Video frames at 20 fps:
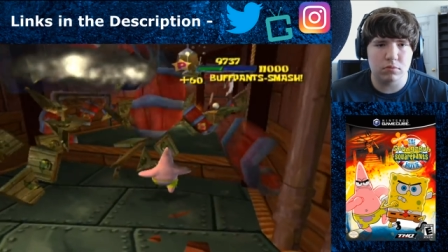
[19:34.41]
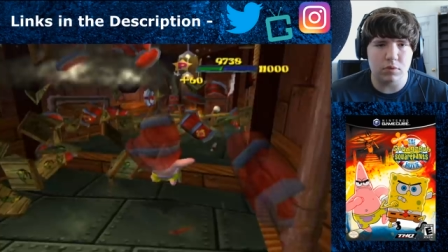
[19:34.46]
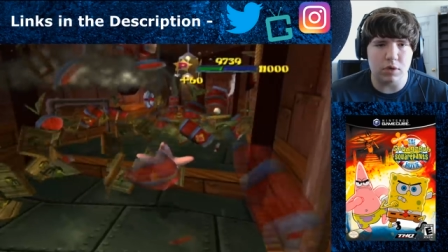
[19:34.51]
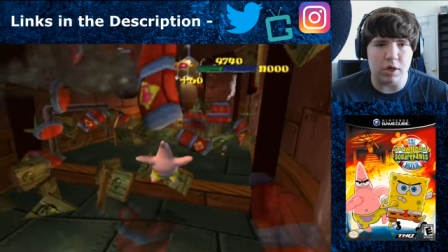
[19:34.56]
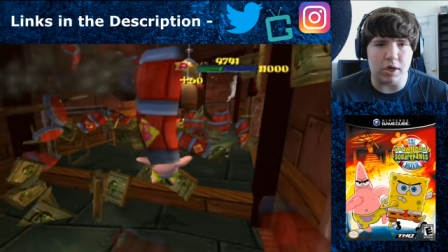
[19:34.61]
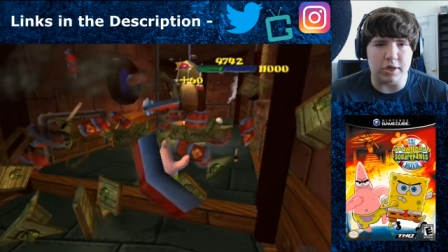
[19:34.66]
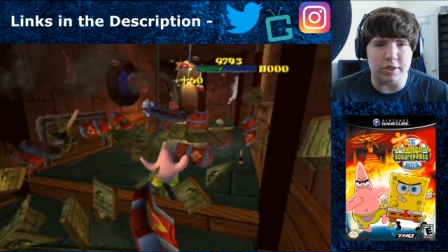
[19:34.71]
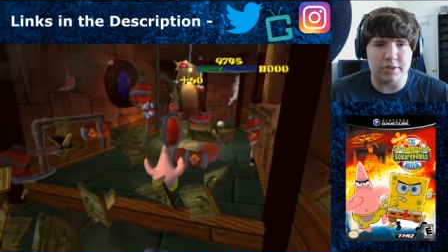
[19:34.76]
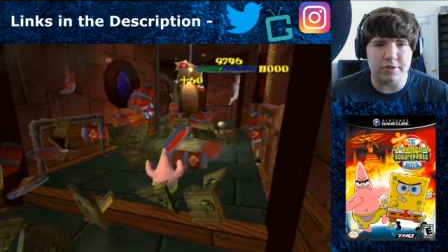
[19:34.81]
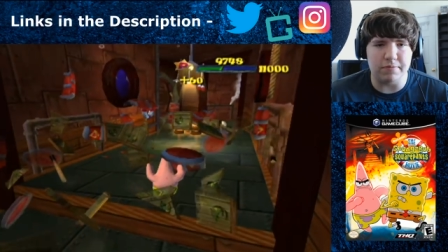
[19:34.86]

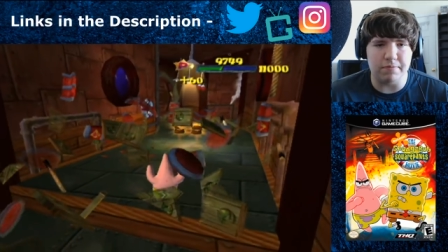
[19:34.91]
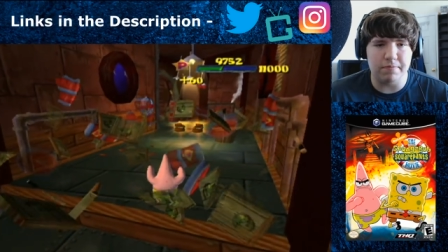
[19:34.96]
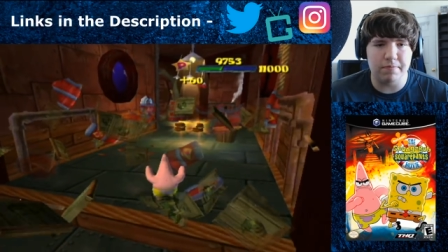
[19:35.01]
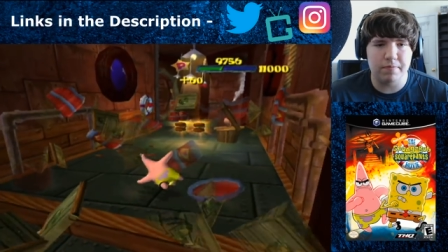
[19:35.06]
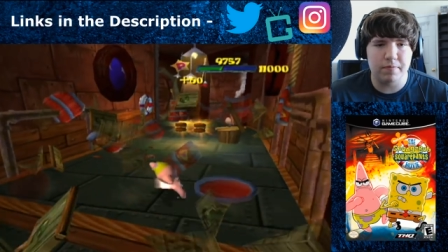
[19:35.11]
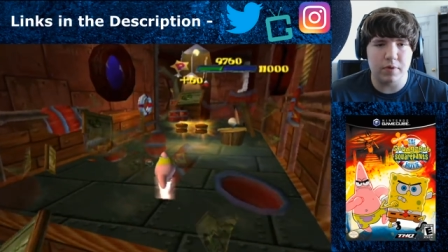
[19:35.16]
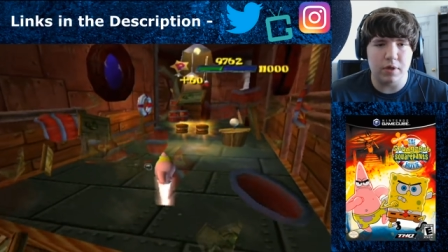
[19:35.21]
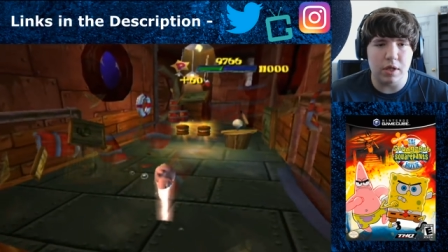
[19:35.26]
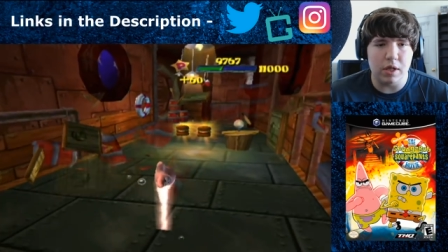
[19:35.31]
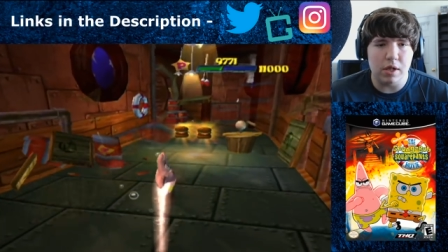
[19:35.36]
Awesome.
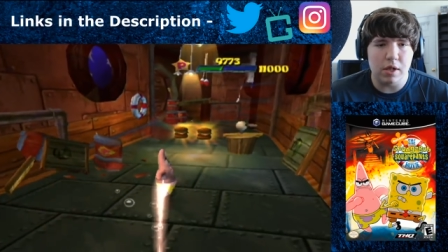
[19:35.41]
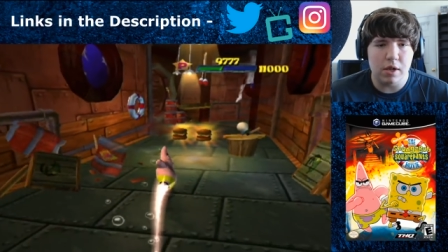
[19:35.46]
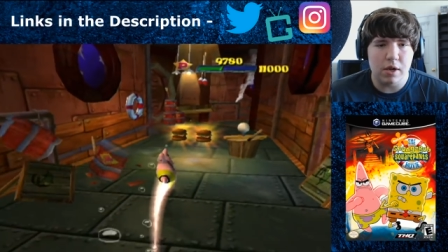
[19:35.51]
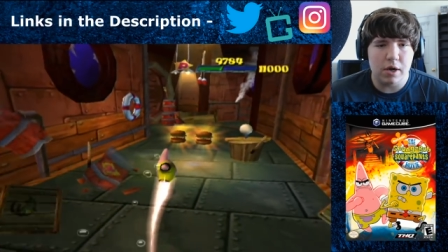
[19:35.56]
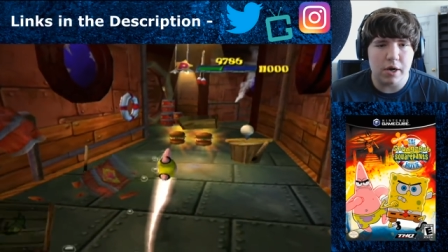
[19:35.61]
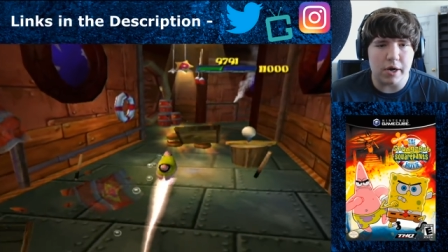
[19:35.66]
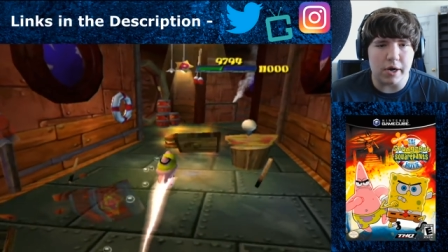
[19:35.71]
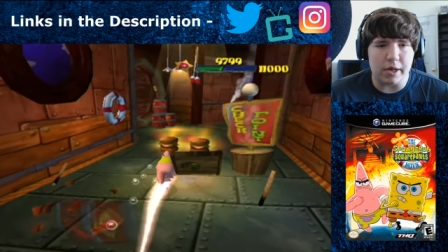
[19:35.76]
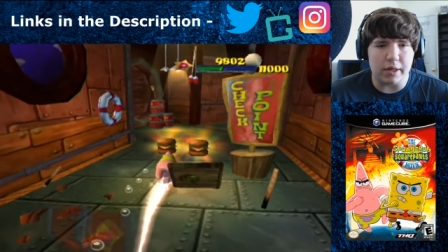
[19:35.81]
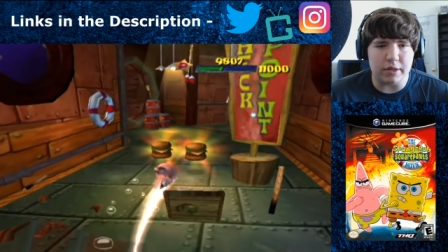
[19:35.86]

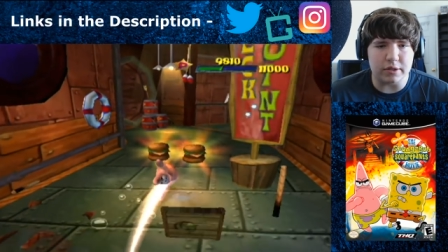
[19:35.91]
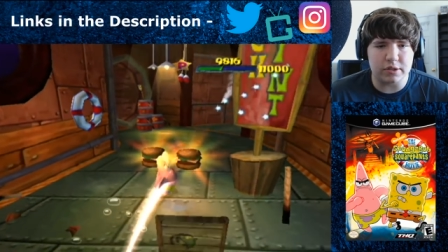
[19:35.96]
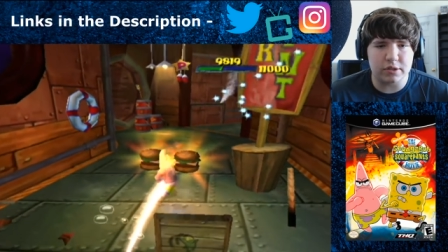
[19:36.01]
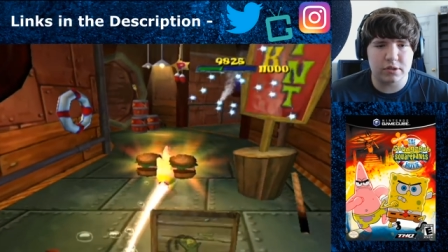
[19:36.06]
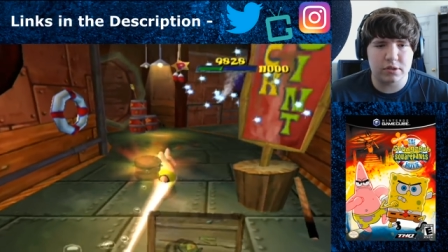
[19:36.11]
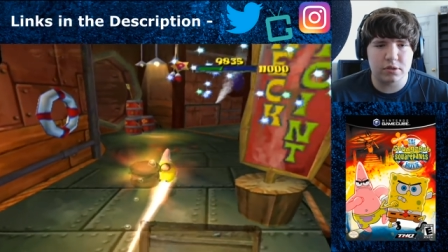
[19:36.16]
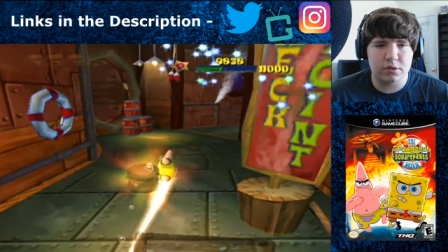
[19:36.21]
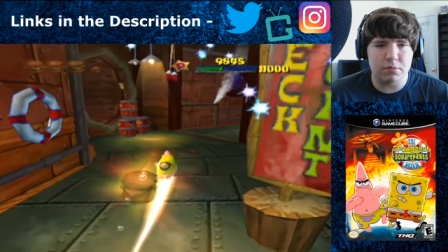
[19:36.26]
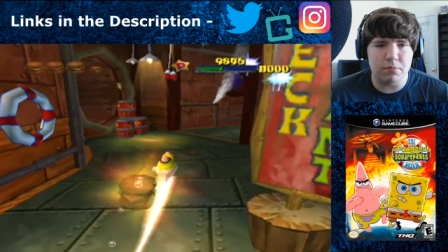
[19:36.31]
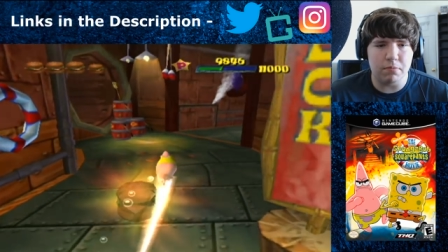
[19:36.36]
Alright,
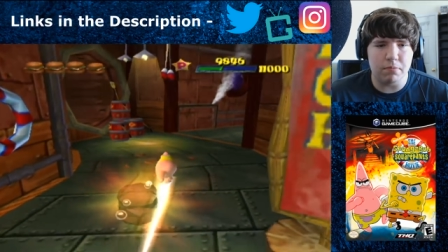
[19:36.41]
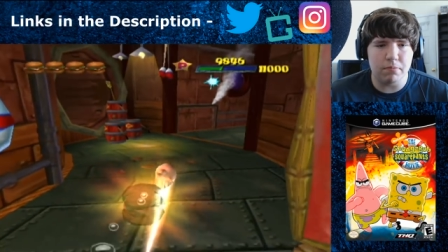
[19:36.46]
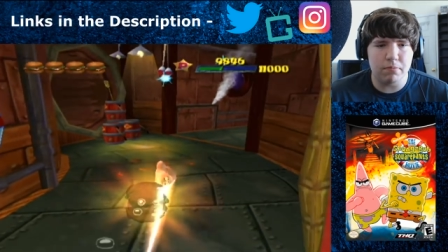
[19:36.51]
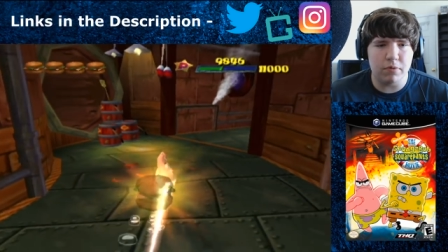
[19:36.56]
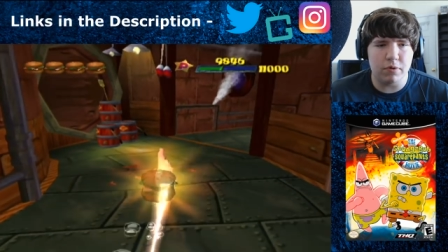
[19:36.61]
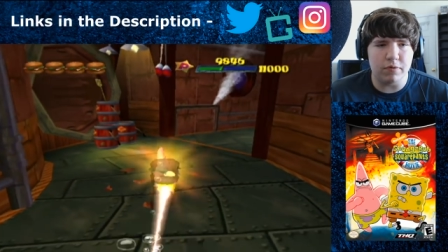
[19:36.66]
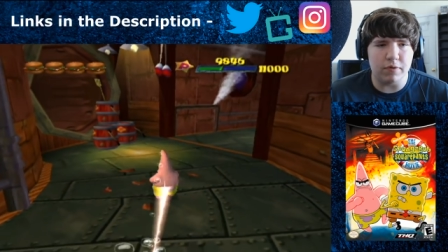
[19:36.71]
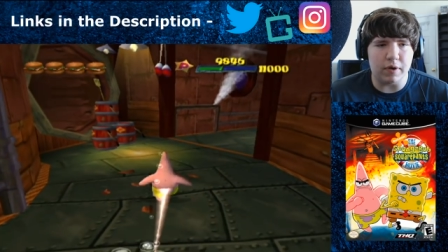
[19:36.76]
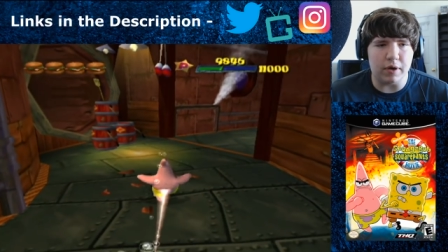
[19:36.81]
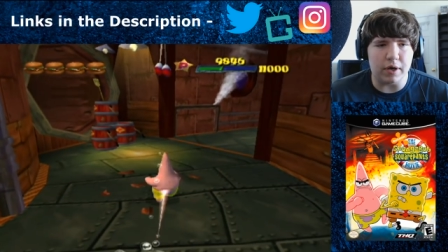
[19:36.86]
let's
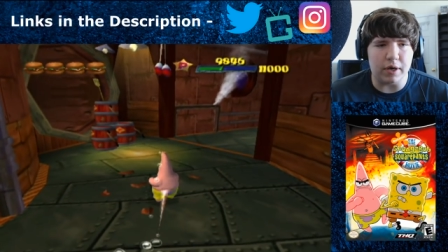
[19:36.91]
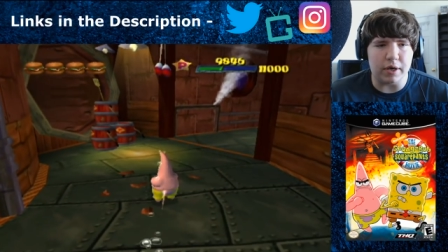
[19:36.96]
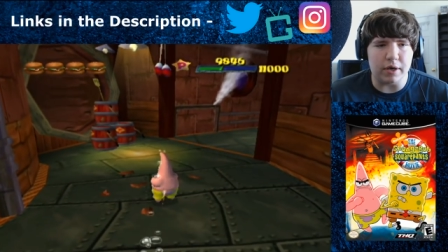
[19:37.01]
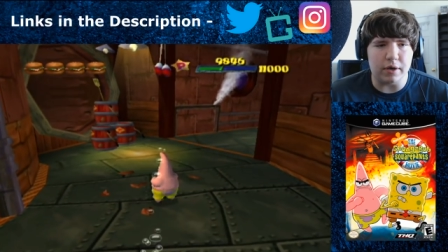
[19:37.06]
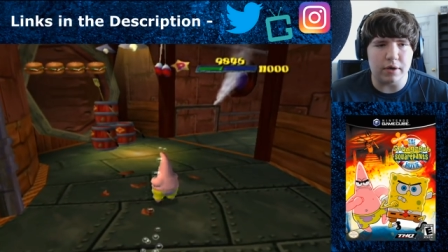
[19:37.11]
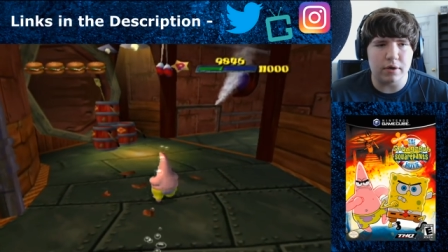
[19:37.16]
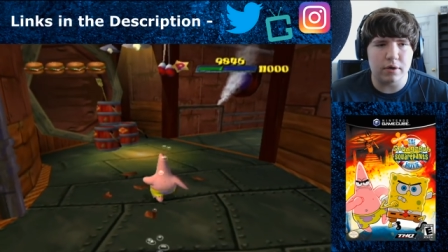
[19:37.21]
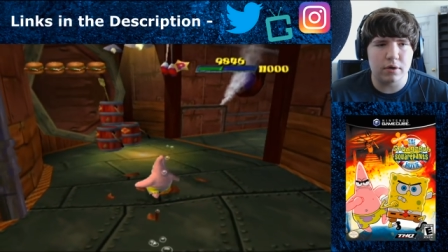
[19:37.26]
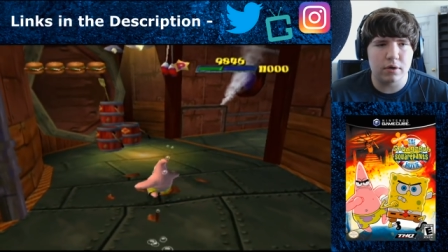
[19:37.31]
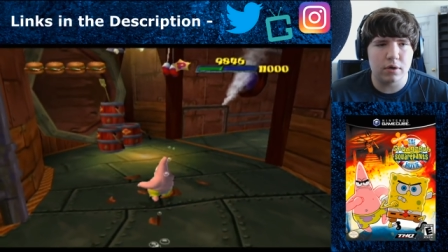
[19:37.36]
move on.
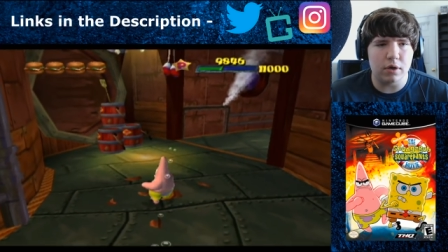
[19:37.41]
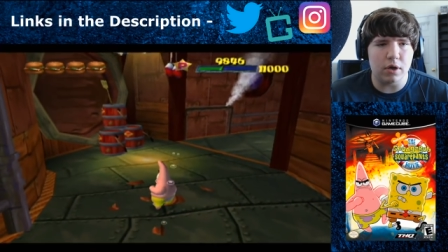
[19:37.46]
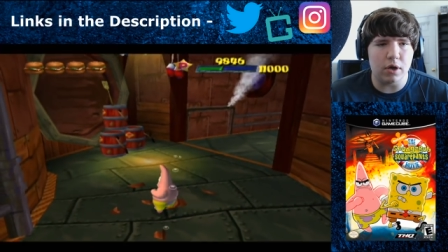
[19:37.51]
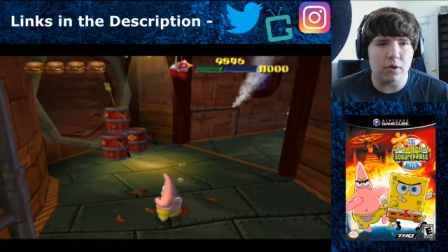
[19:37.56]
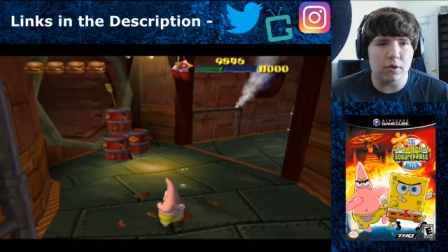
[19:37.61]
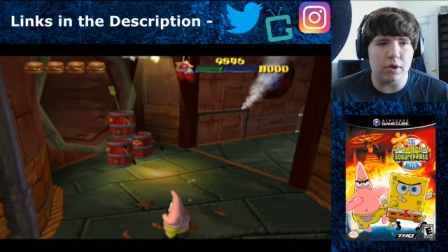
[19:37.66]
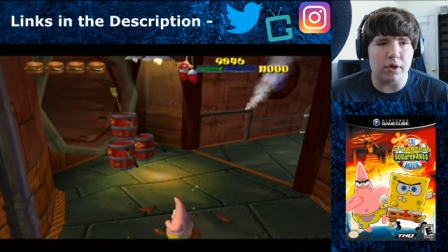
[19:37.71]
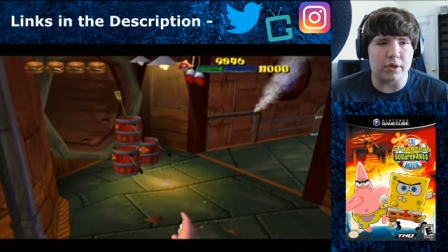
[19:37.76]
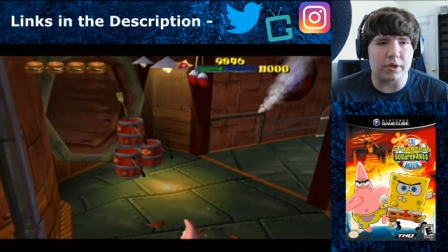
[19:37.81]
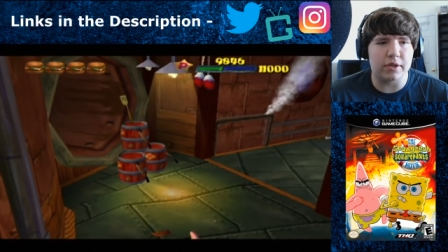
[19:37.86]

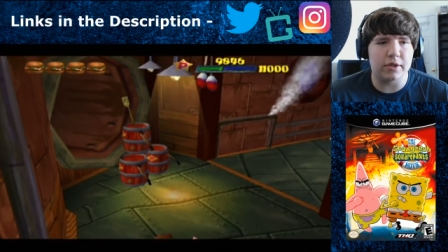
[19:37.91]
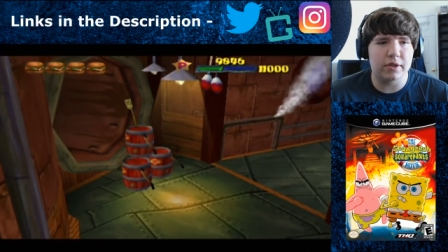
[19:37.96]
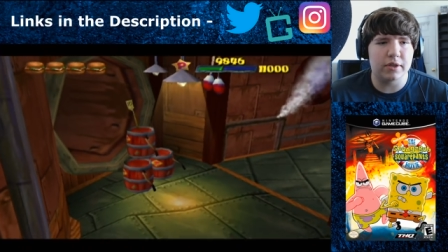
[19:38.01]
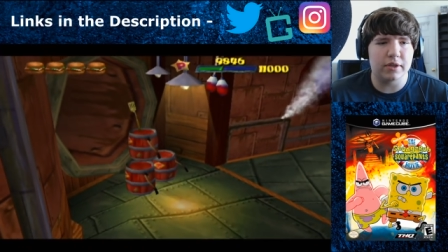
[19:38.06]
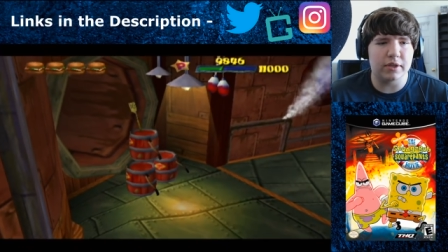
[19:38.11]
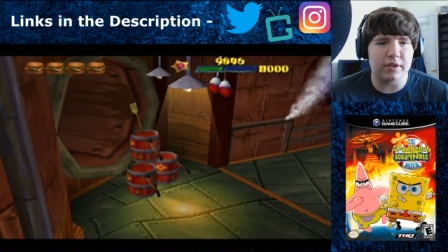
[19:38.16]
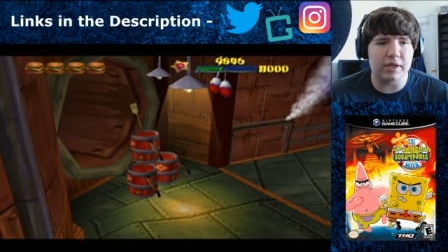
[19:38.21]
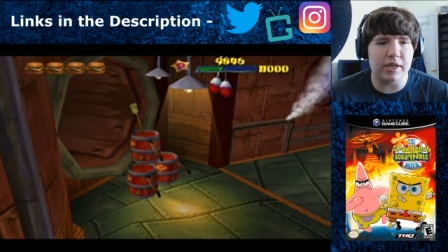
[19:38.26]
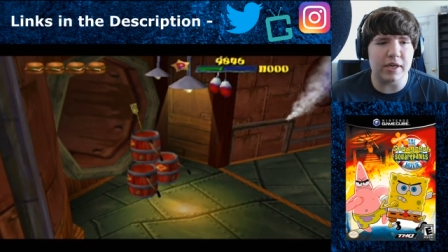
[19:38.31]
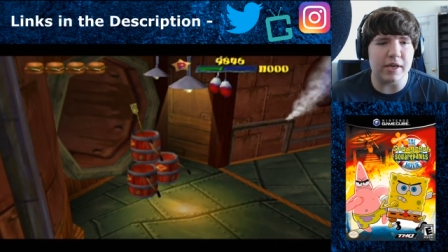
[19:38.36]
Oh, look,
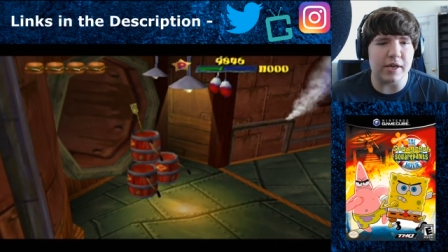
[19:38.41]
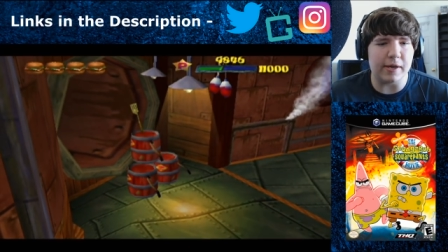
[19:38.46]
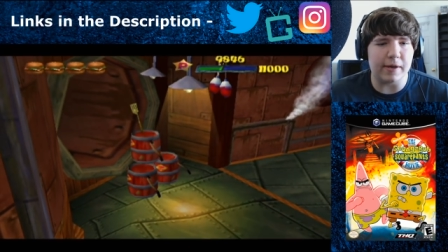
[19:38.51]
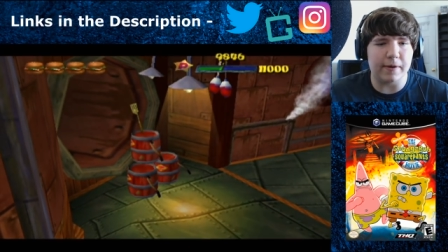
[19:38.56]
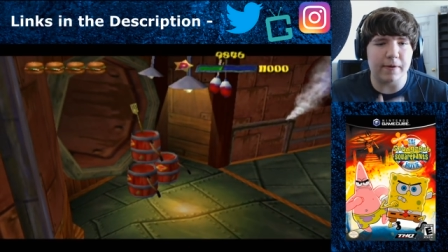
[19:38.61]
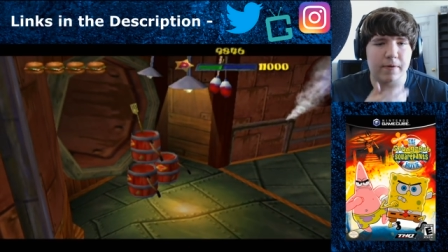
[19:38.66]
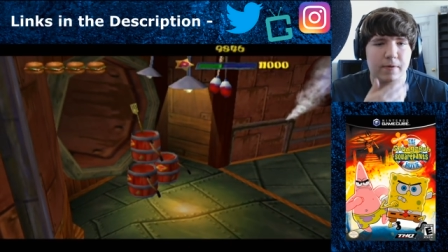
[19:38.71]
key